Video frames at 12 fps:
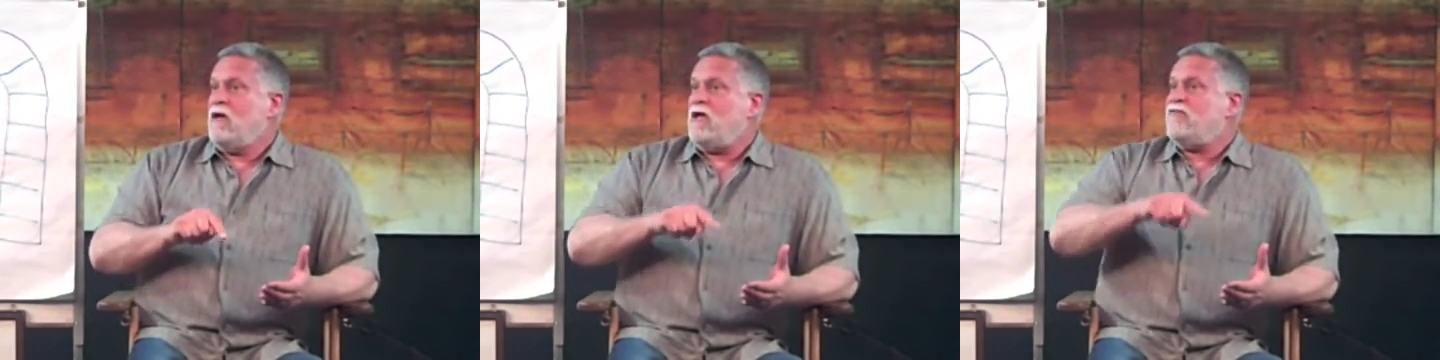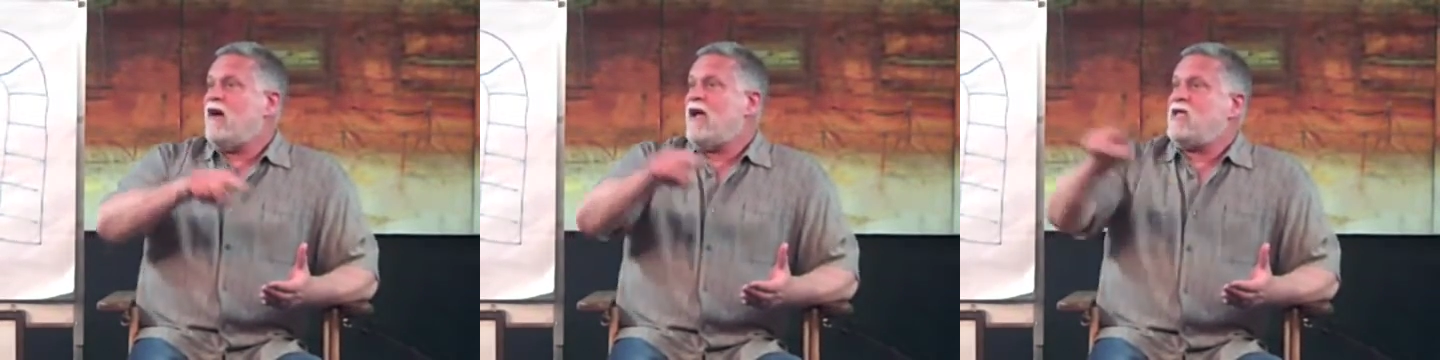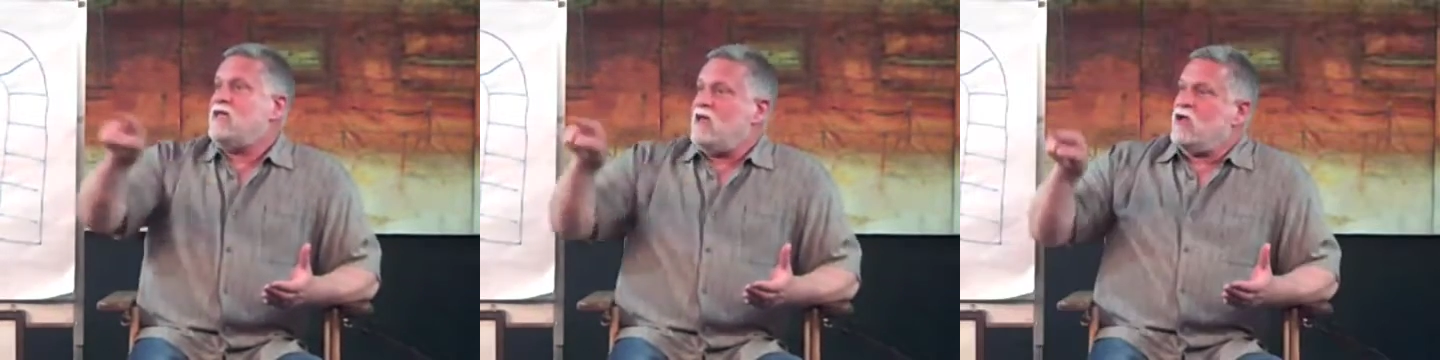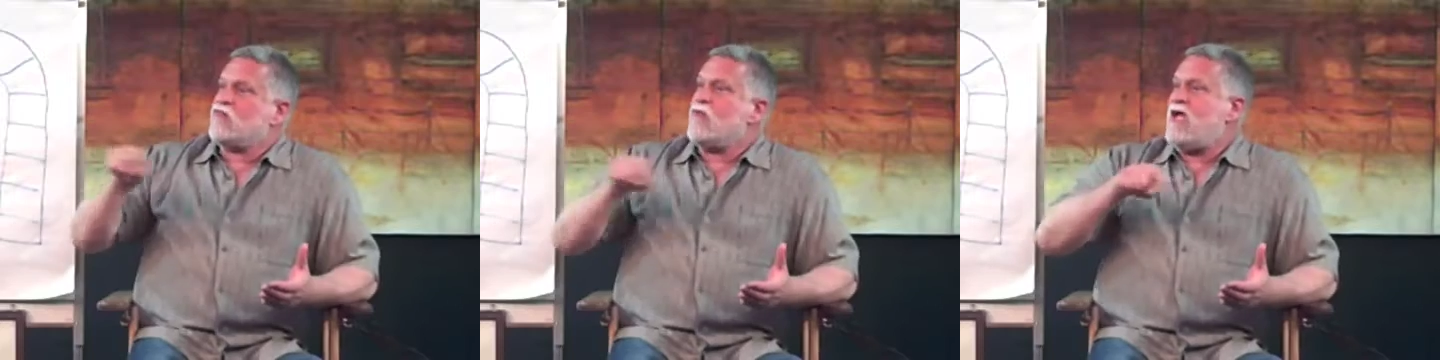If I could
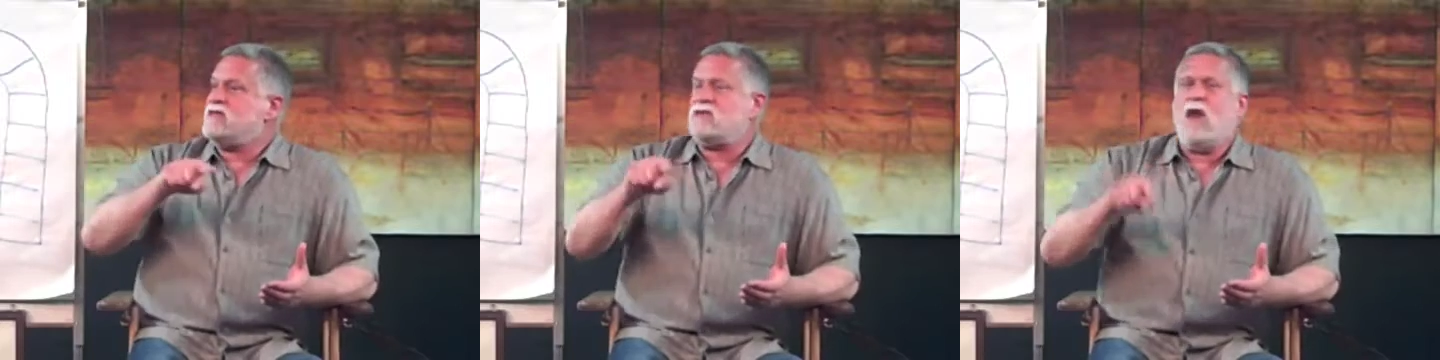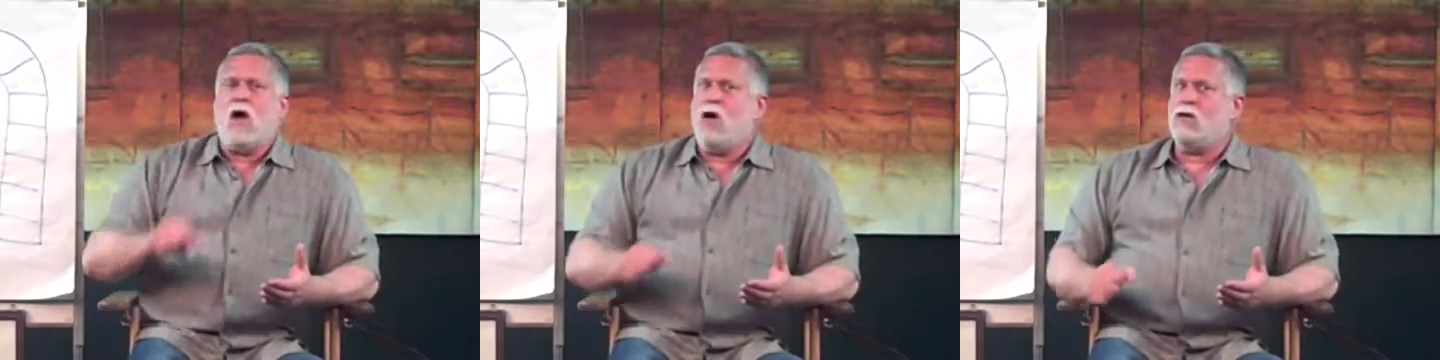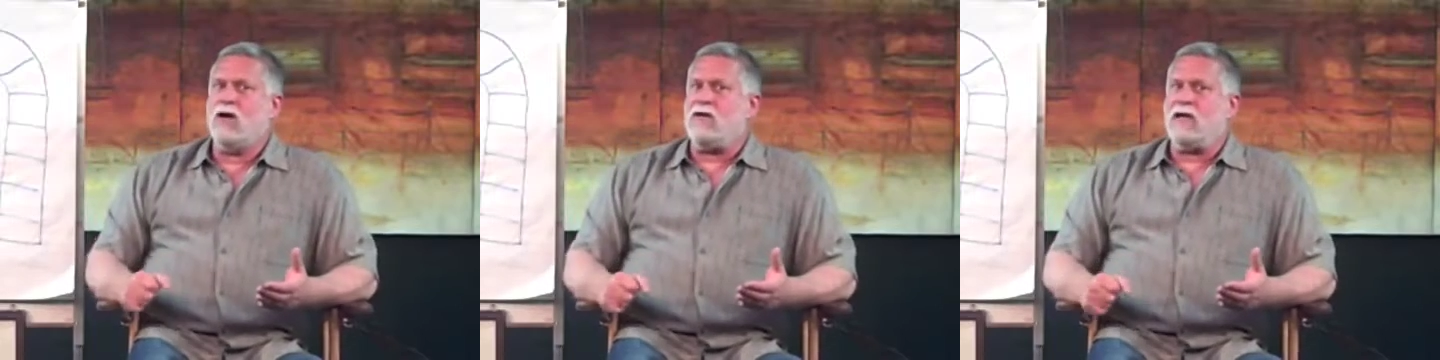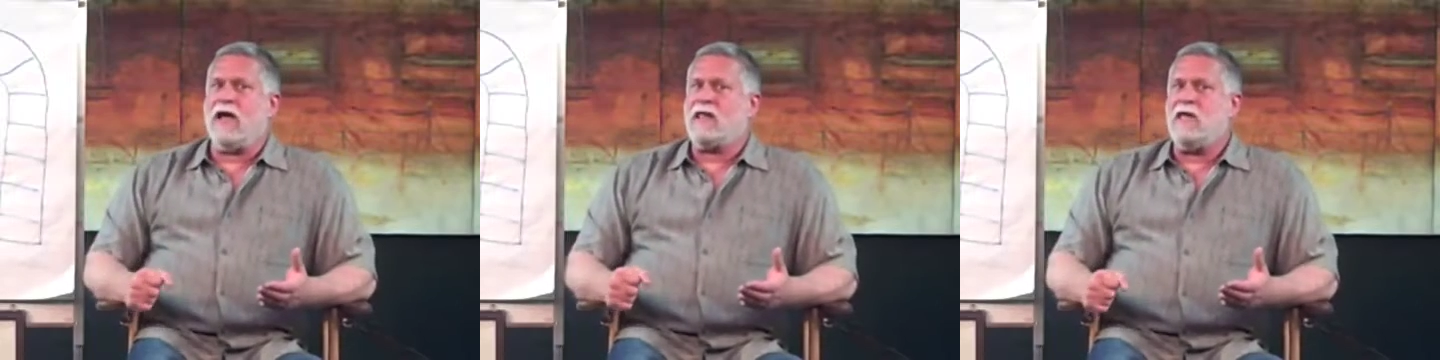erase, oh no,
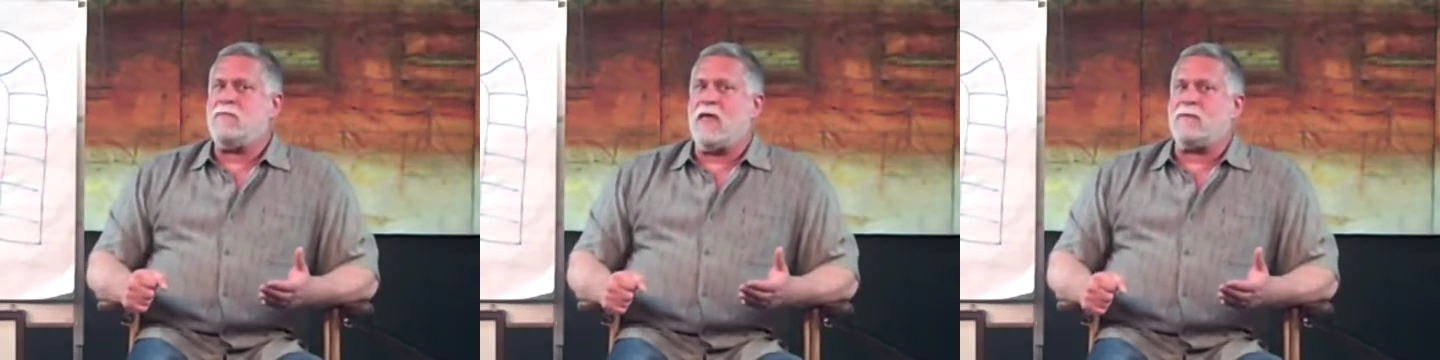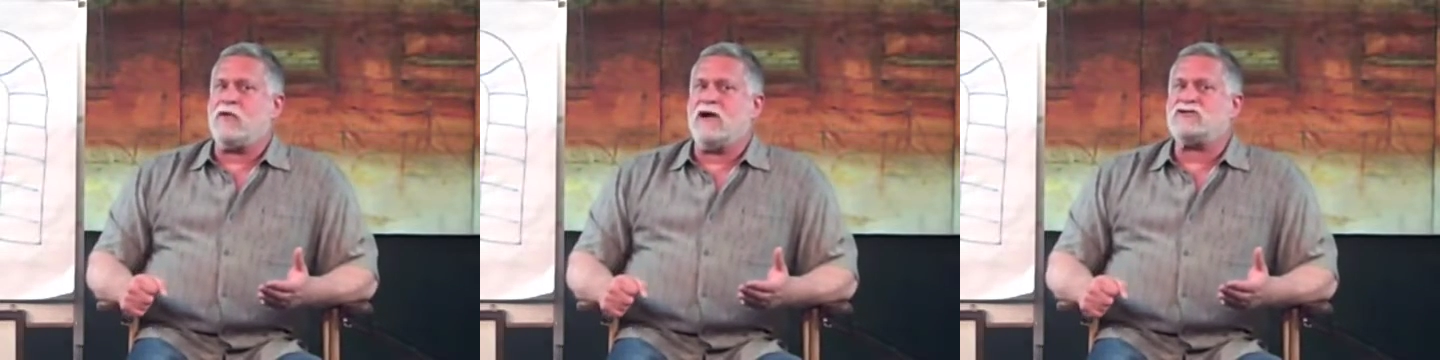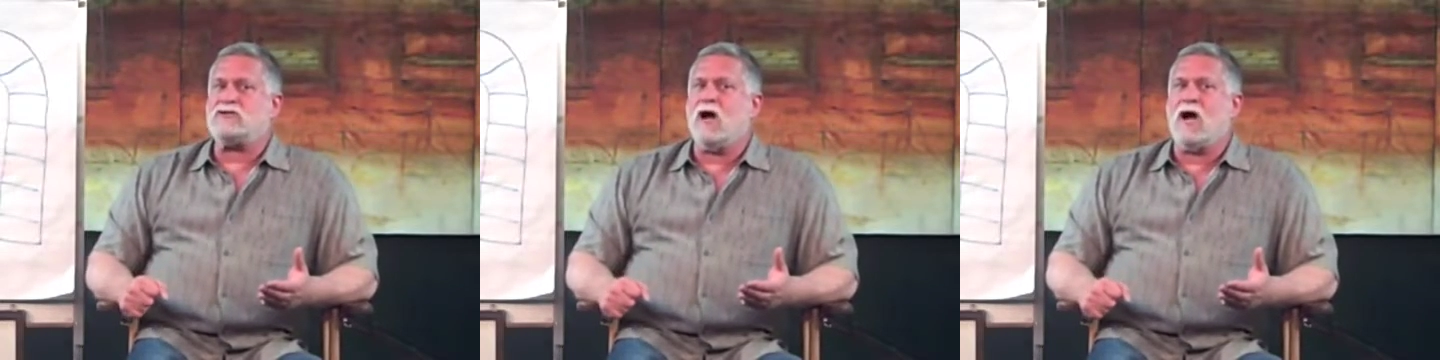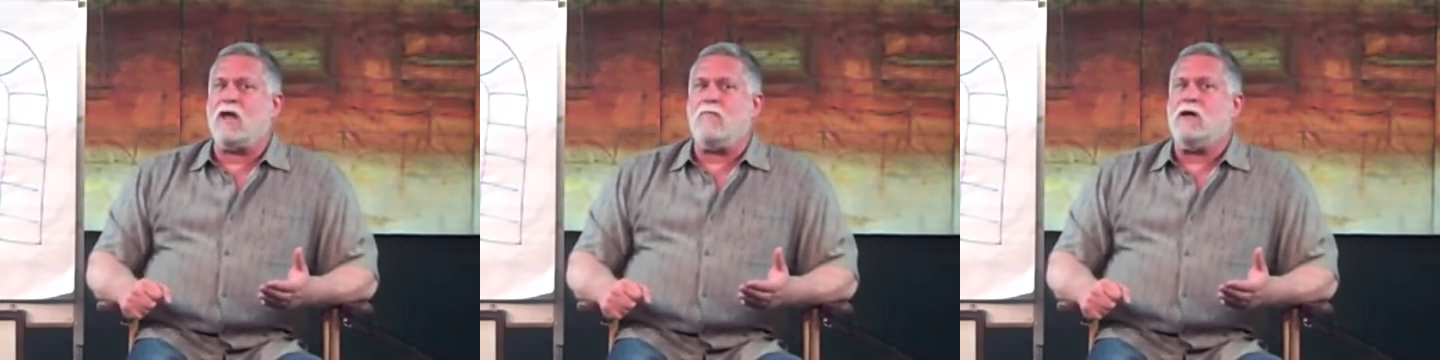you got to keep that pressure
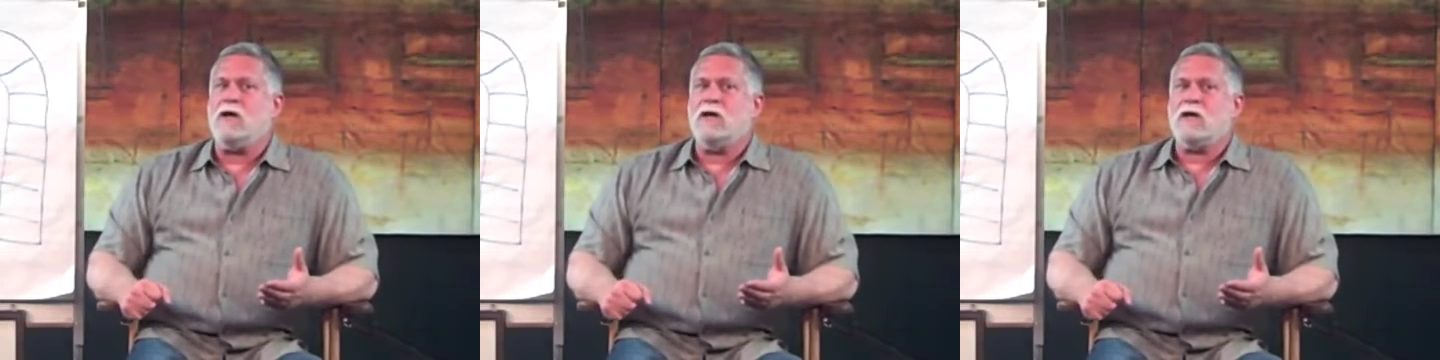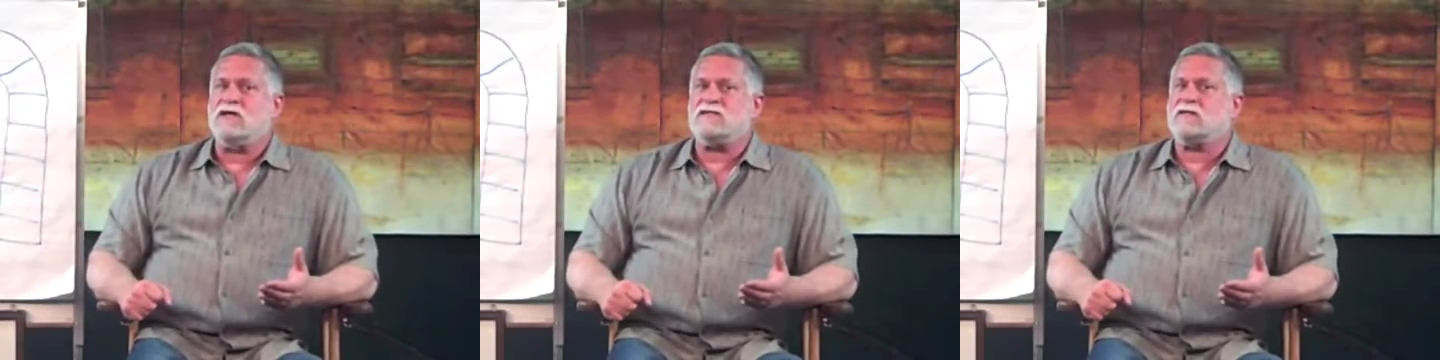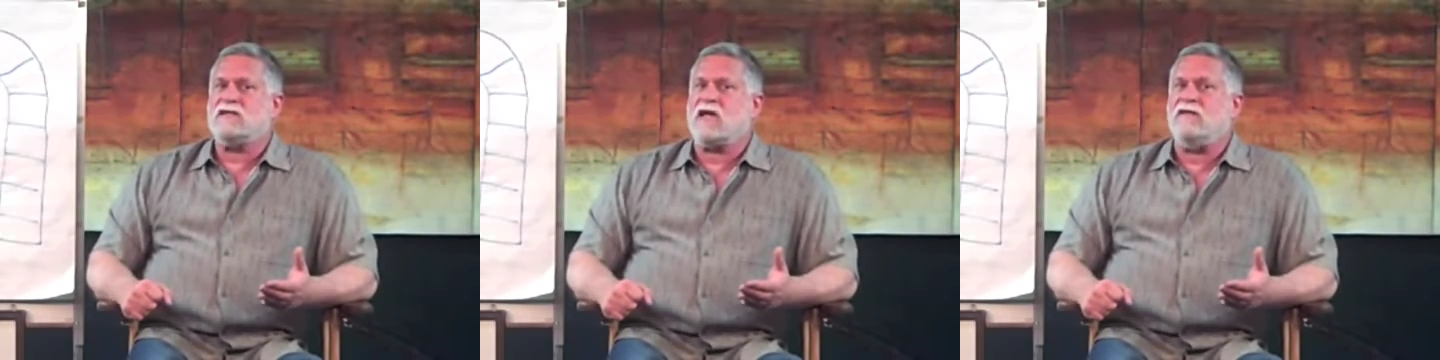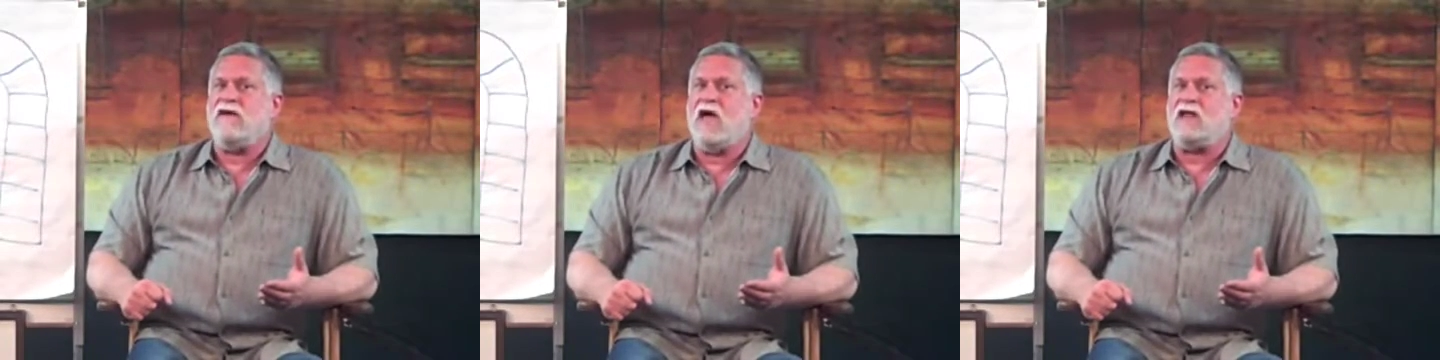on them, because they'll
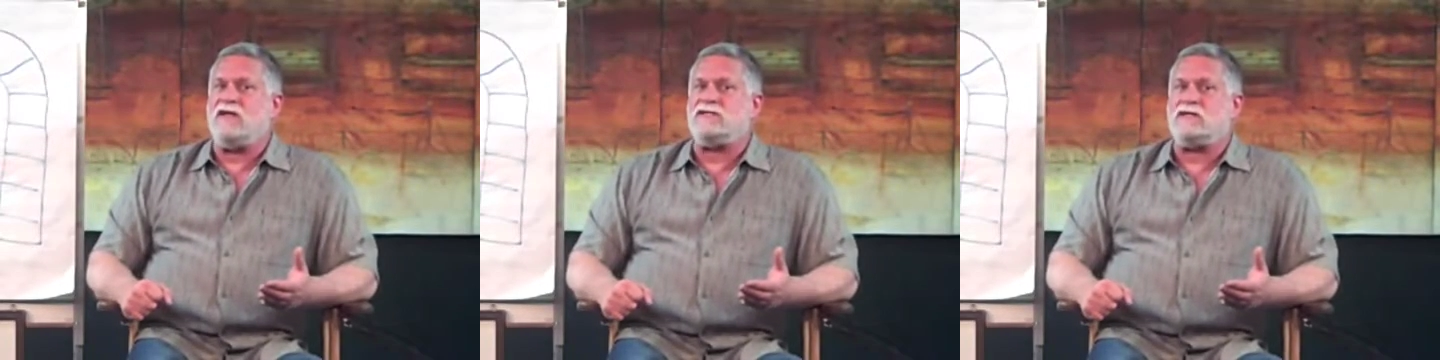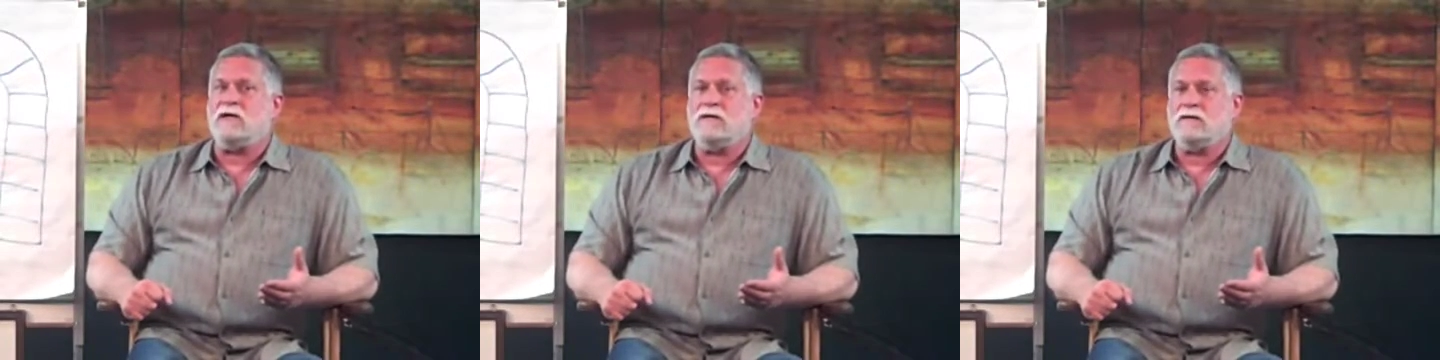take advantage.